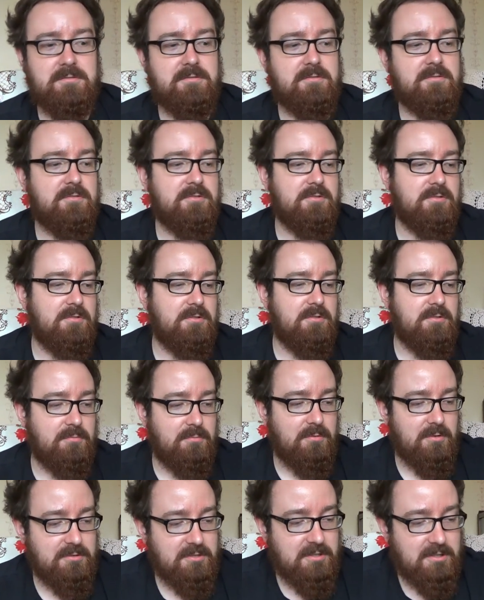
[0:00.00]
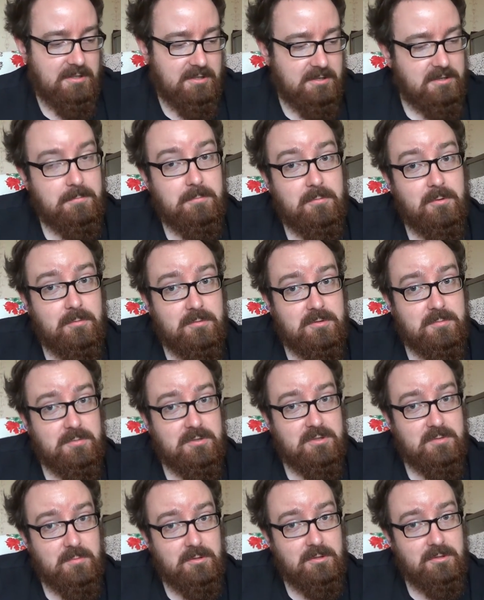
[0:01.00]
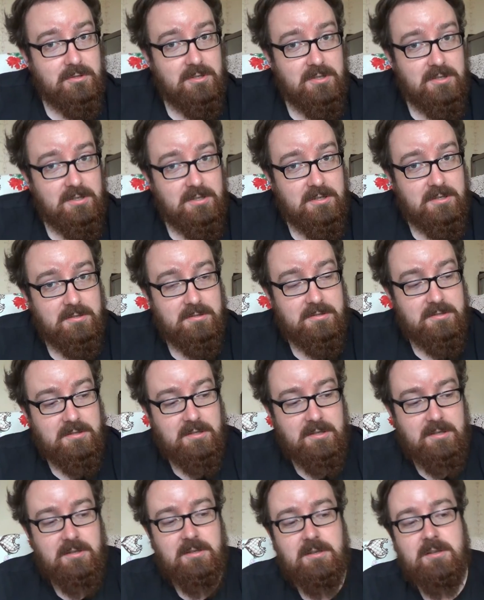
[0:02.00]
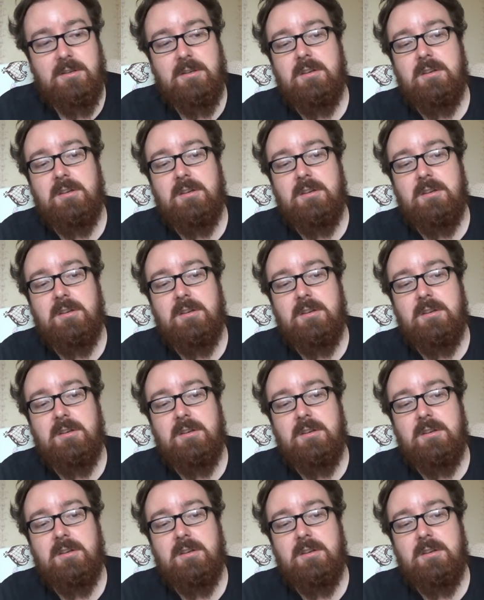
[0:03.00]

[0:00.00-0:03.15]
So what I am going to be smoking it in today